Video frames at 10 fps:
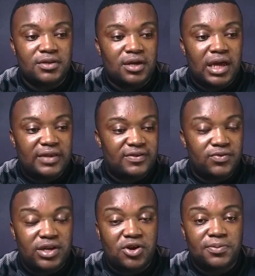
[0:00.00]
As in
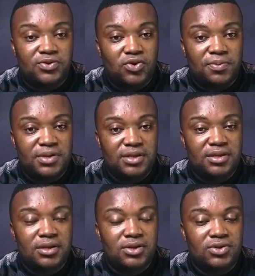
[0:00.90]
when it comes to update.
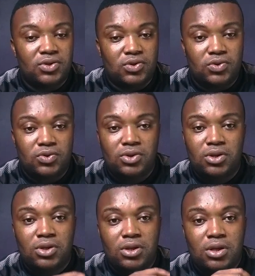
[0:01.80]
So
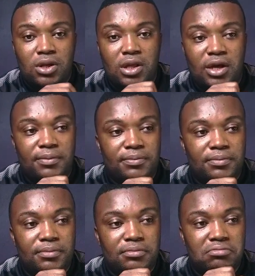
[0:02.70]

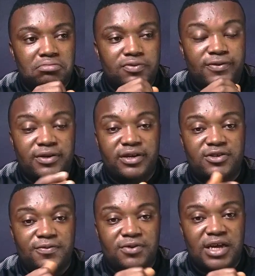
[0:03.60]
for the rest
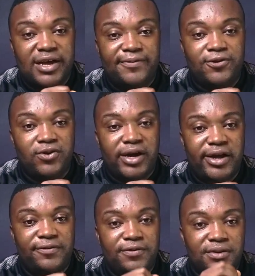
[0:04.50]
of you that have new
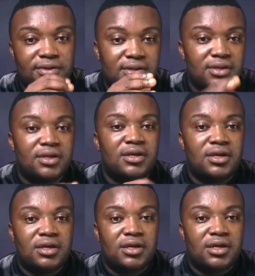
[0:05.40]
iPhones,
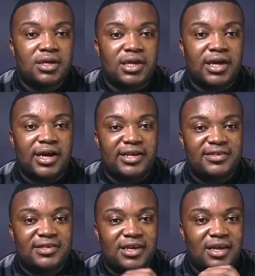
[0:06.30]
kick
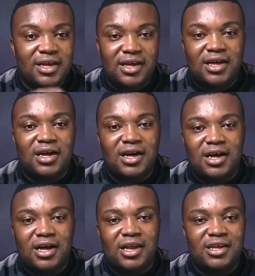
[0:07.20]
ass
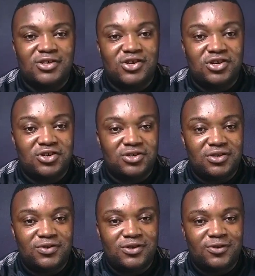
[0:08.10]
and
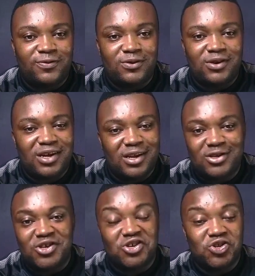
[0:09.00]
enjoy your phone and
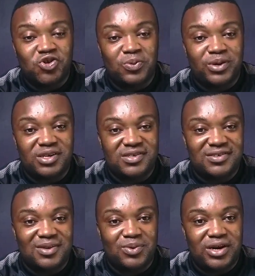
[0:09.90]
enjoy your new operating
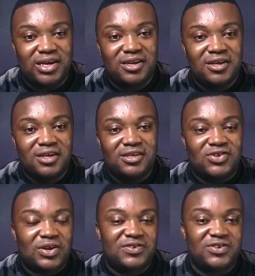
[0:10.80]
system, all right?
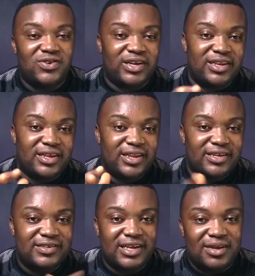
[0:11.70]
So I'll see you again the
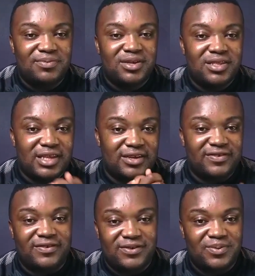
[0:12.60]
next time. Thank you
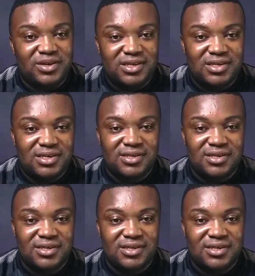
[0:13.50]
so much.